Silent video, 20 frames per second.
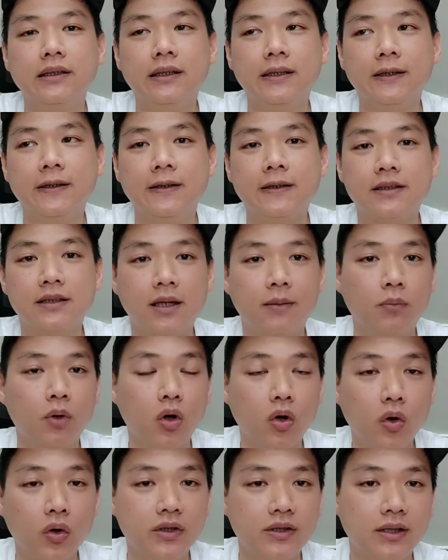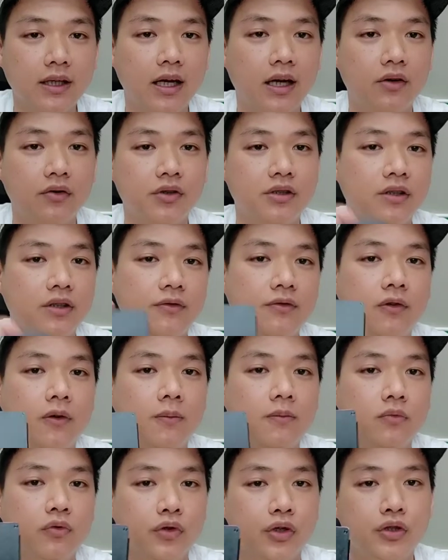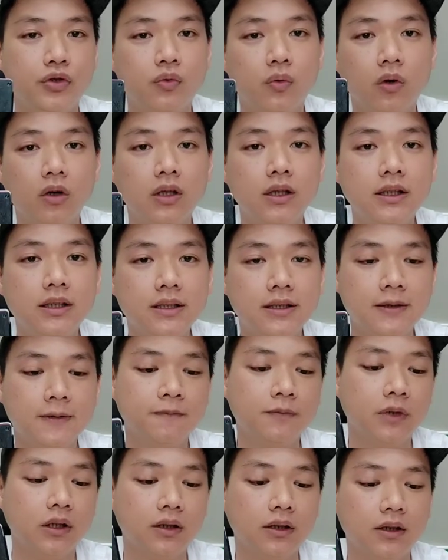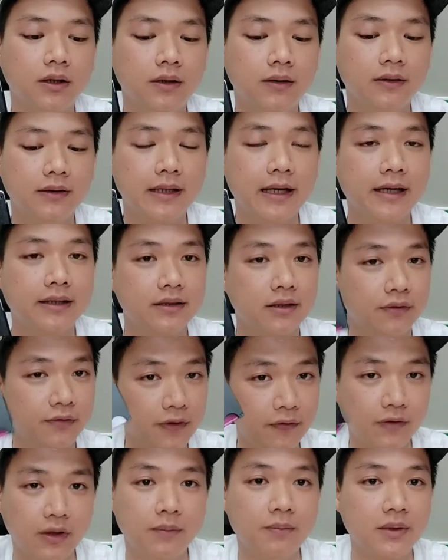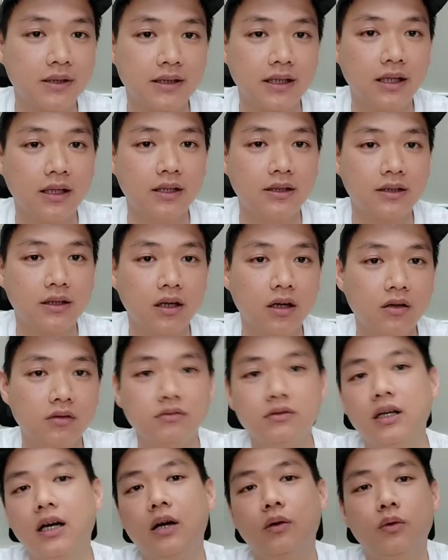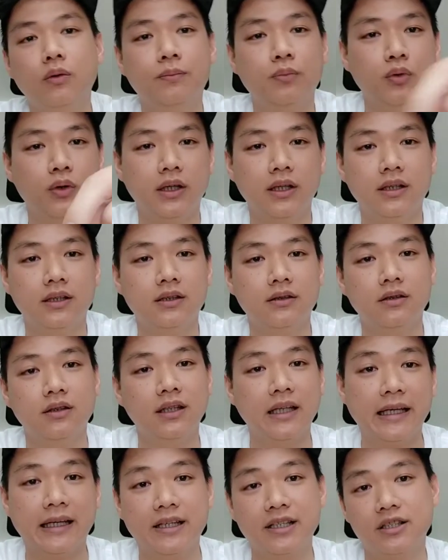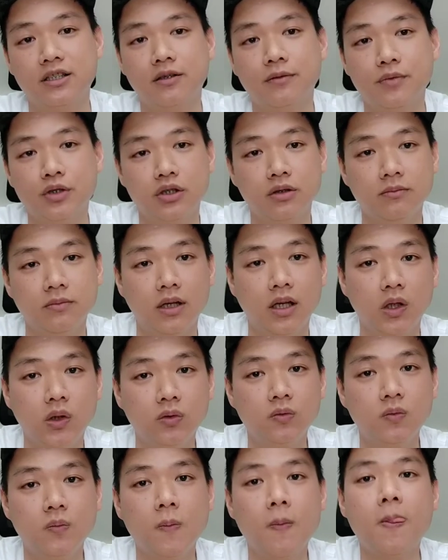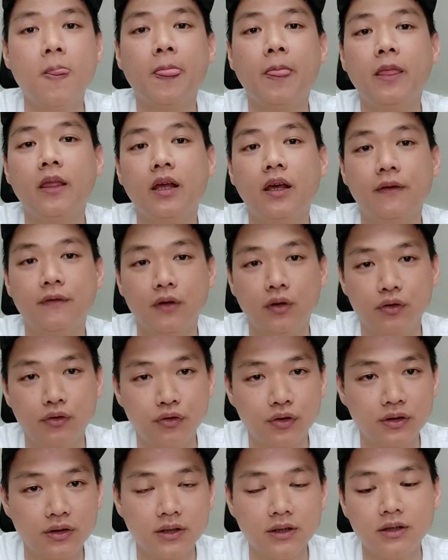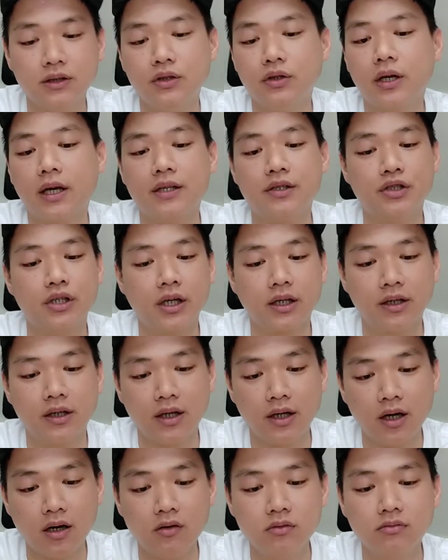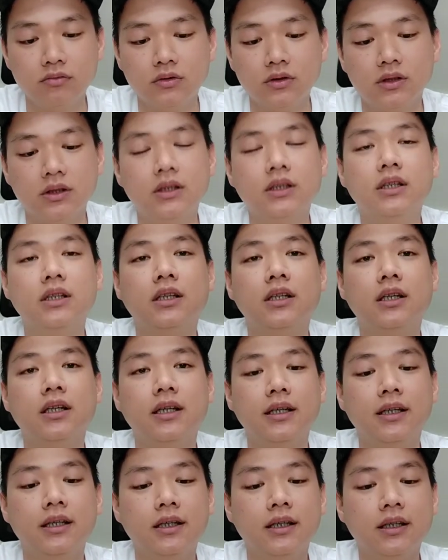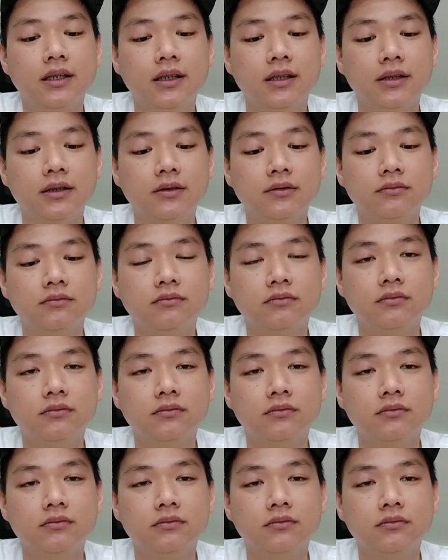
some codes that I received from Rich Wallets. There's a 15% discount. I will put in the link description below. If you're interested, you can check that out. And